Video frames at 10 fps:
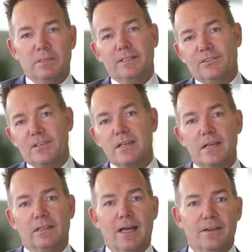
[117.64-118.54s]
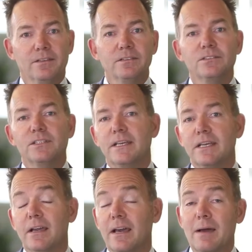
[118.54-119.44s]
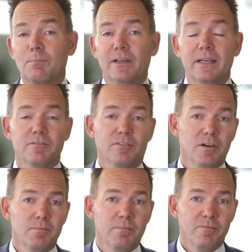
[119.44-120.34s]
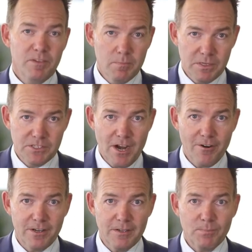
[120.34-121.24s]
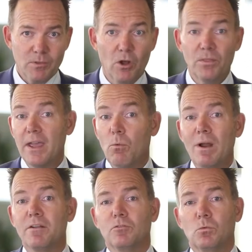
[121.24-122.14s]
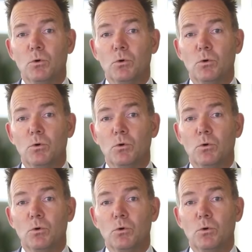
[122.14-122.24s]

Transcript: pleasing in London to hear an update from Vimba Charity on their wonderful